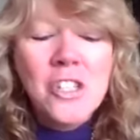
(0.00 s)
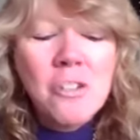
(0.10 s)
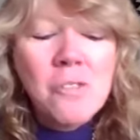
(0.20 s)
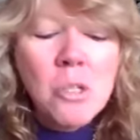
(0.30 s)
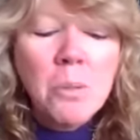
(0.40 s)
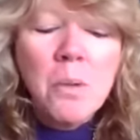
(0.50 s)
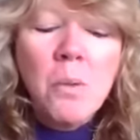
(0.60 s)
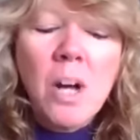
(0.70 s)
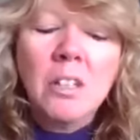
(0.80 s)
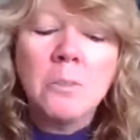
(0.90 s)
The students will be
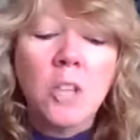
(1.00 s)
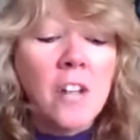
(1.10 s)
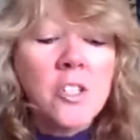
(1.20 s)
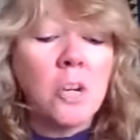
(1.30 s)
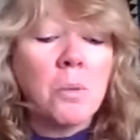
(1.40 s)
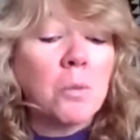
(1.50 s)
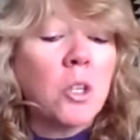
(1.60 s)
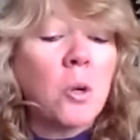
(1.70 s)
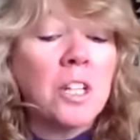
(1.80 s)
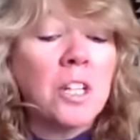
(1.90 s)
welcomed also with
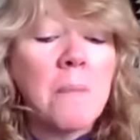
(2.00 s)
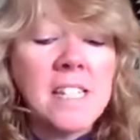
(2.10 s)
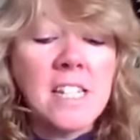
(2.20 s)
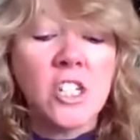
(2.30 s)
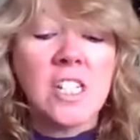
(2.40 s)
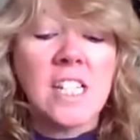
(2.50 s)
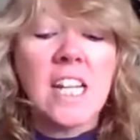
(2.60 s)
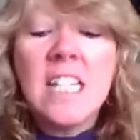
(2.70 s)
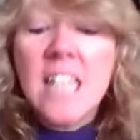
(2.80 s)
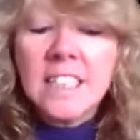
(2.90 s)
recorded
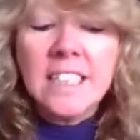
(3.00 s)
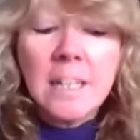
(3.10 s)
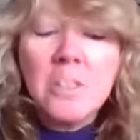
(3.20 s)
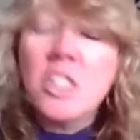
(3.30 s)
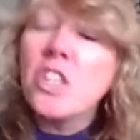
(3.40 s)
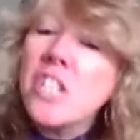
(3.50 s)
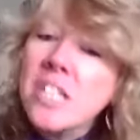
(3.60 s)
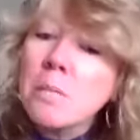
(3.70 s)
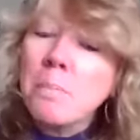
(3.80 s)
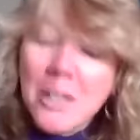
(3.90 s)
messages, inducting them to
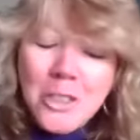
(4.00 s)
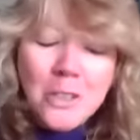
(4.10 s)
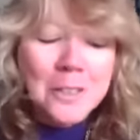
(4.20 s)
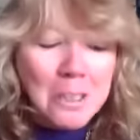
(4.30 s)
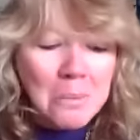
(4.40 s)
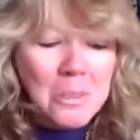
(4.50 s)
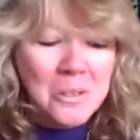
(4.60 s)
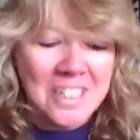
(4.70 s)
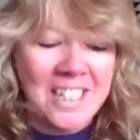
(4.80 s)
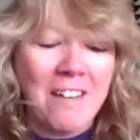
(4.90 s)
this special
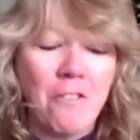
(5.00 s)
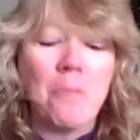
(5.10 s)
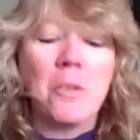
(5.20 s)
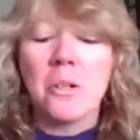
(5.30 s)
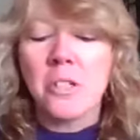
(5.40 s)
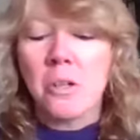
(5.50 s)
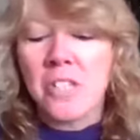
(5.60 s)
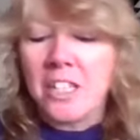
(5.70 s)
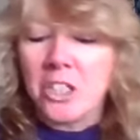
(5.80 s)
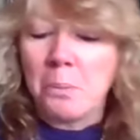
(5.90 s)
community from your
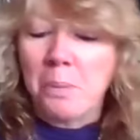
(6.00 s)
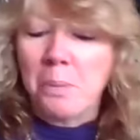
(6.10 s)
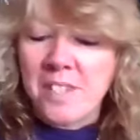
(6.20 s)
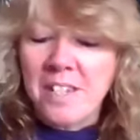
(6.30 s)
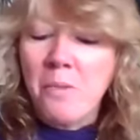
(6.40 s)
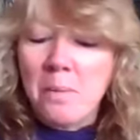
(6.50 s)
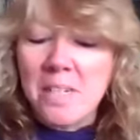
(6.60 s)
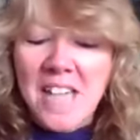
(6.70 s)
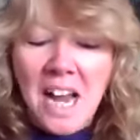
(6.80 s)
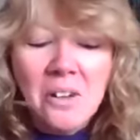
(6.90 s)
association president,
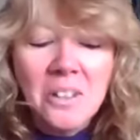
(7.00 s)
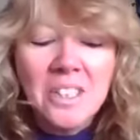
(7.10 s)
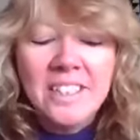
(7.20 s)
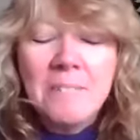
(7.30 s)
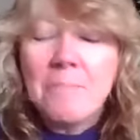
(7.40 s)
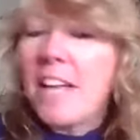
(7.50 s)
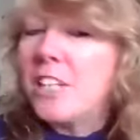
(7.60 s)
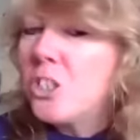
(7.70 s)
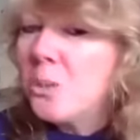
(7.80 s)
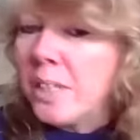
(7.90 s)
Raymond Zhao,
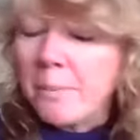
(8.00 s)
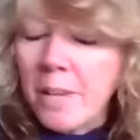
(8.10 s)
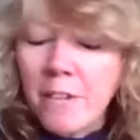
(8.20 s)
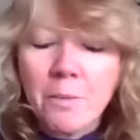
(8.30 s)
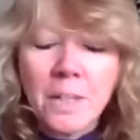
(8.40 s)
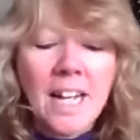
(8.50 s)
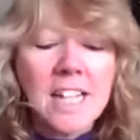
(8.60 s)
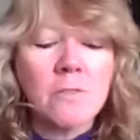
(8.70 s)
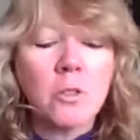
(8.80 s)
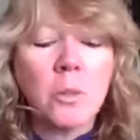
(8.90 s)
and 2 alumni from the
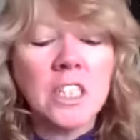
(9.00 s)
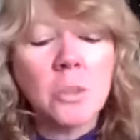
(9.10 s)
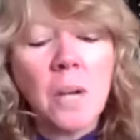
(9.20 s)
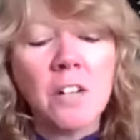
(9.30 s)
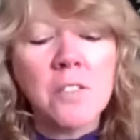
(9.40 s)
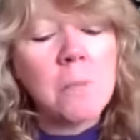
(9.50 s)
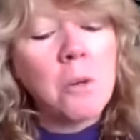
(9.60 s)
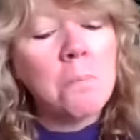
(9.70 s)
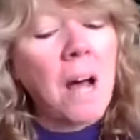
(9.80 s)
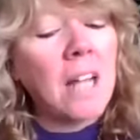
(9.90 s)
class of 2012,
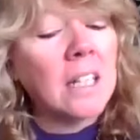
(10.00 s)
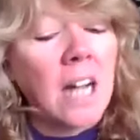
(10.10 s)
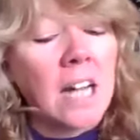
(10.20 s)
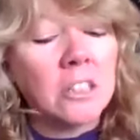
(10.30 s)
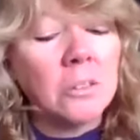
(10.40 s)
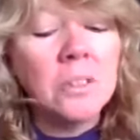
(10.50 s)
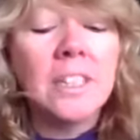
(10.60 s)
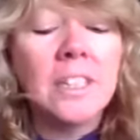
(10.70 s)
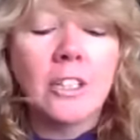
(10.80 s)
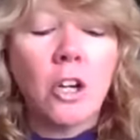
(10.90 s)
Simone Policano,
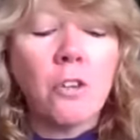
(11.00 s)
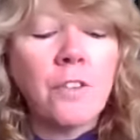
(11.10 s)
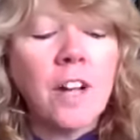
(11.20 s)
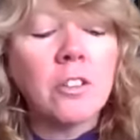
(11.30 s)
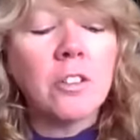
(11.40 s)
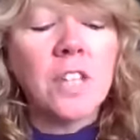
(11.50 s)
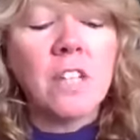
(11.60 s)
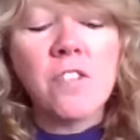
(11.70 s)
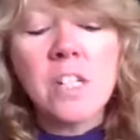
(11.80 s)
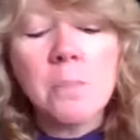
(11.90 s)
co-founder of
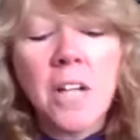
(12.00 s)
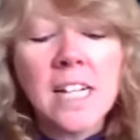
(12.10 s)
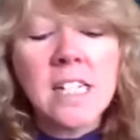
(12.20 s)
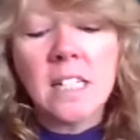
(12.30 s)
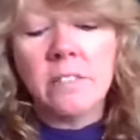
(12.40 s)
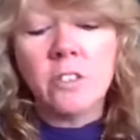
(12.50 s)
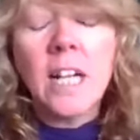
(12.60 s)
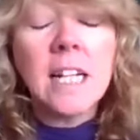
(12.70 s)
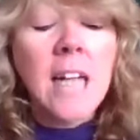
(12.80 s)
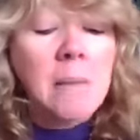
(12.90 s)
the Invisible Hands
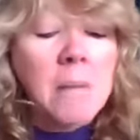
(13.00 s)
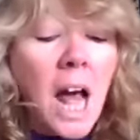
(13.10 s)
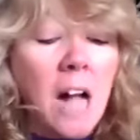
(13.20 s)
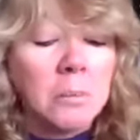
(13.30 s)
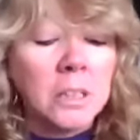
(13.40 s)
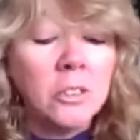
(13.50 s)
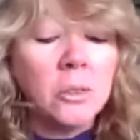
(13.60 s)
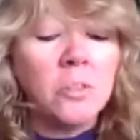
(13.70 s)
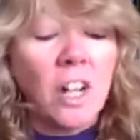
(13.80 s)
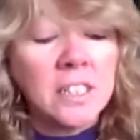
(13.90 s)
Deliver, and Emma
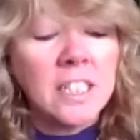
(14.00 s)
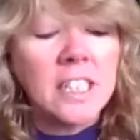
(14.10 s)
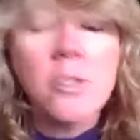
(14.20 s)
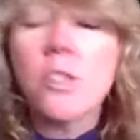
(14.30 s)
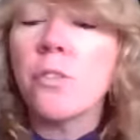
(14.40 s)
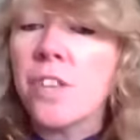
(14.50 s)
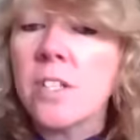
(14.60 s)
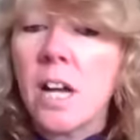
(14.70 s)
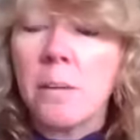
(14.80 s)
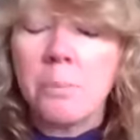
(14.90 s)
Aumann, who volunteers for
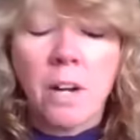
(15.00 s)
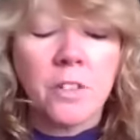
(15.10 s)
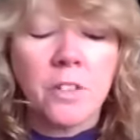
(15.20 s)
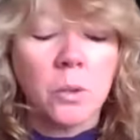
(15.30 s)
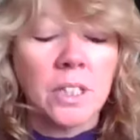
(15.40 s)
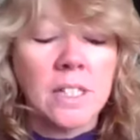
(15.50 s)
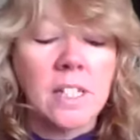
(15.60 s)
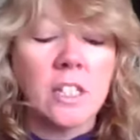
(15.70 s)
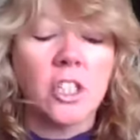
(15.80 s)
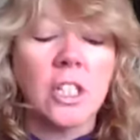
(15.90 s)
this nonprofit
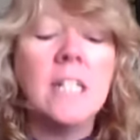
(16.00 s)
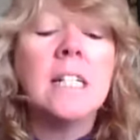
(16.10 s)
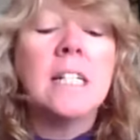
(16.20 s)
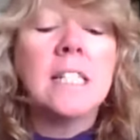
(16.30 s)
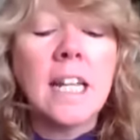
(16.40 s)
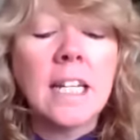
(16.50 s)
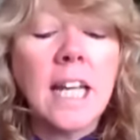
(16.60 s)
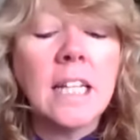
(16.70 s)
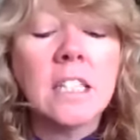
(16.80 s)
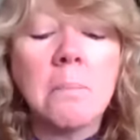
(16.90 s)
organization
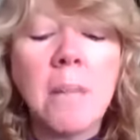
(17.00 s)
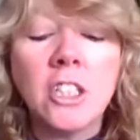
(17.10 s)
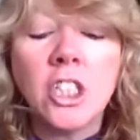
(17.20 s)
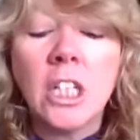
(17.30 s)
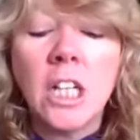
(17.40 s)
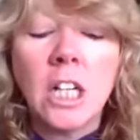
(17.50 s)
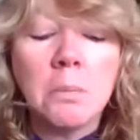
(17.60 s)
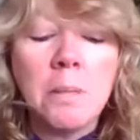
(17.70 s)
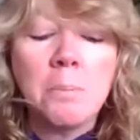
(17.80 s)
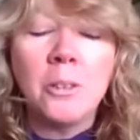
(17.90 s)
dedicated to matching
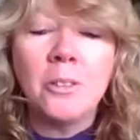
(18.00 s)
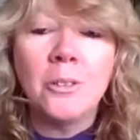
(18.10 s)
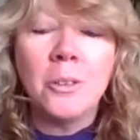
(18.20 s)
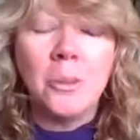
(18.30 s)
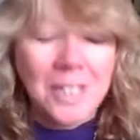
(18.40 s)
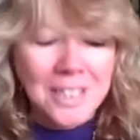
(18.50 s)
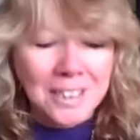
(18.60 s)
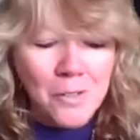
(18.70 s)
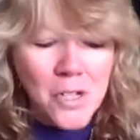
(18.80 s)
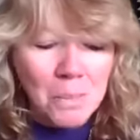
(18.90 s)
young people who can
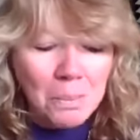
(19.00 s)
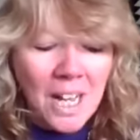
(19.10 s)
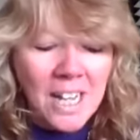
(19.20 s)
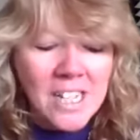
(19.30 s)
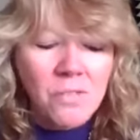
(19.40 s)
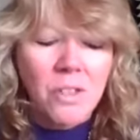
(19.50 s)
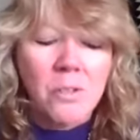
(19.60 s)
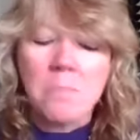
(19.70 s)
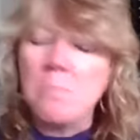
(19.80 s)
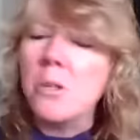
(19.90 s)
deliver supplies for
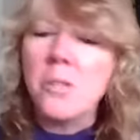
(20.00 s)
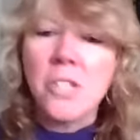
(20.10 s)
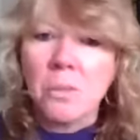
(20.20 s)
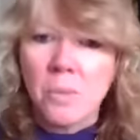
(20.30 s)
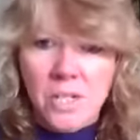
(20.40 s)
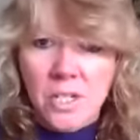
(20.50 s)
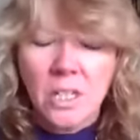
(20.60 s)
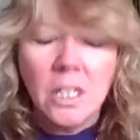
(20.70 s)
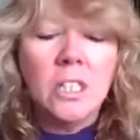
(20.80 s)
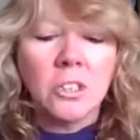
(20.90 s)
those most at risk
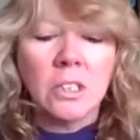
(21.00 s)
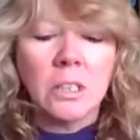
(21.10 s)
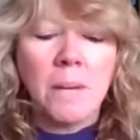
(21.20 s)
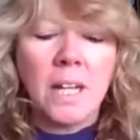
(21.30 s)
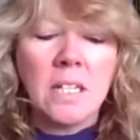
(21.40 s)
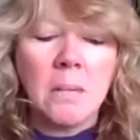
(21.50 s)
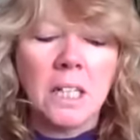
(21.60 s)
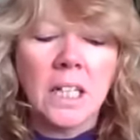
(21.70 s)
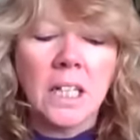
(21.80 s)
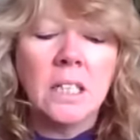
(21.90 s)
during the
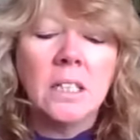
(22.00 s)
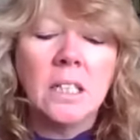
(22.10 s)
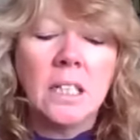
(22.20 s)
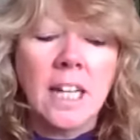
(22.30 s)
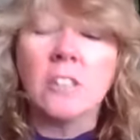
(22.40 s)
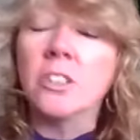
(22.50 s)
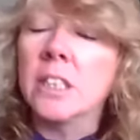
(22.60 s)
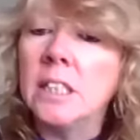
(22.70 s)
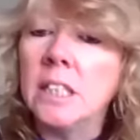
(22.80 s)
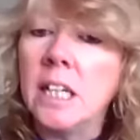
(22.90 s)
pandemic, the
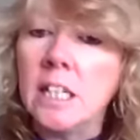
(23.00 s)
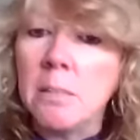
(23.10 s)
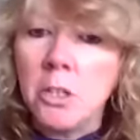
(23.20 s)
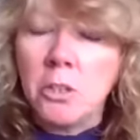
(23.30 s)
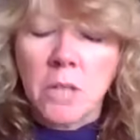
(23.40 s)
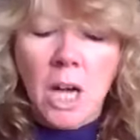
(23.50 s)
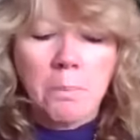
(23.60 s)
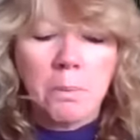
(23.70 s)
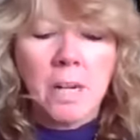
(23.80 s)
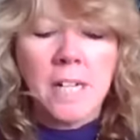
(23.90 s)
elderly and
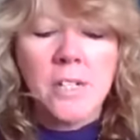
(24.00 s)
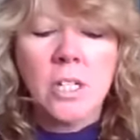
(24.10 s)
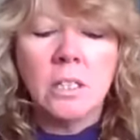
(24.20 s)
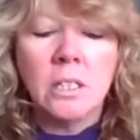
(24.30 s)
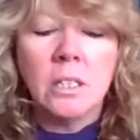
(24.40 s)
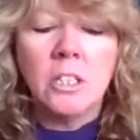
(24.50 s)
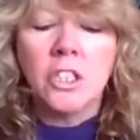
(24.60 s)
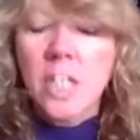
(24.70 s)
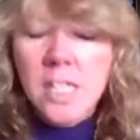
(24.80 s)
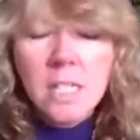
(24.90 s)
immunocompromised.
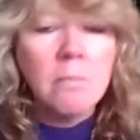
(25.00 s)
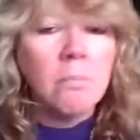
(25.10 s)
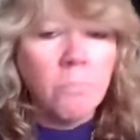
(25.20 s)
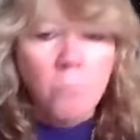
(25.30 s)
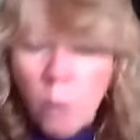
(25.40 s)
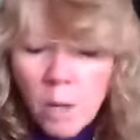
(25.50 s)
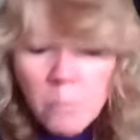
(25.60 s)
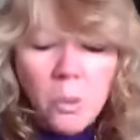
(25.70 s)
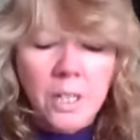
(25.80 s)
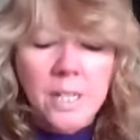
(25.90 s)
Just one
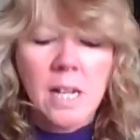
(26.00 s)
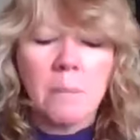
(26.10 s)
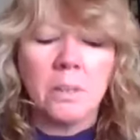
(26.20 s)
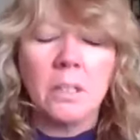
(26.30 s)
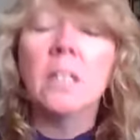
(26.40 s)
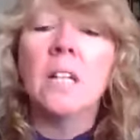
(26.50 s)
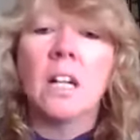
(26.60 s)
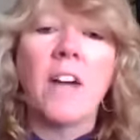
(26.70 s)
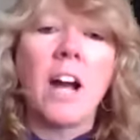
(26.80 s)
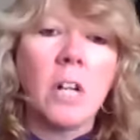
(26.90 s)
more example
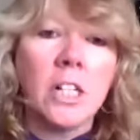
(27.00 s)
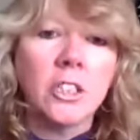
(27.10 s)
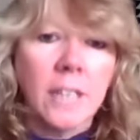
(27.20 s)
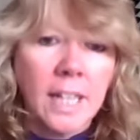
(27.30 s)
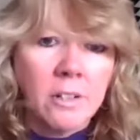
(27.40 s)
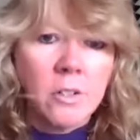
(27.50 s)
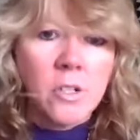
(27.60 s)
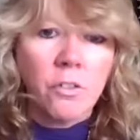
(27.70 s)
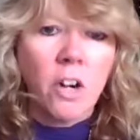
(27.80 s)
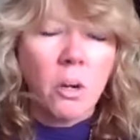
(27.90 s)
of how Hunter
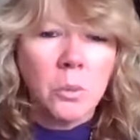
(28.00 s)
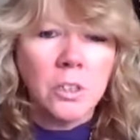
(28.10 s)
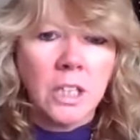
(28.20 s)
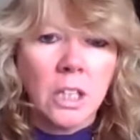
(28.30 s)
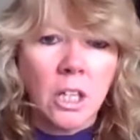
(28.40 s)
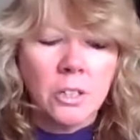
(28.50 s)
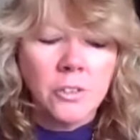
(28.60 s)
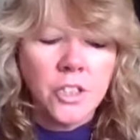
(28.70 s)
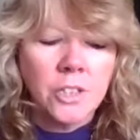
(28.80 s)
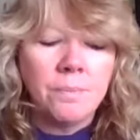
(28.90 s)
cares for our world at
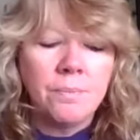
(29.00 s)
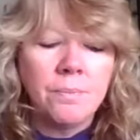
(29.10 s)
large.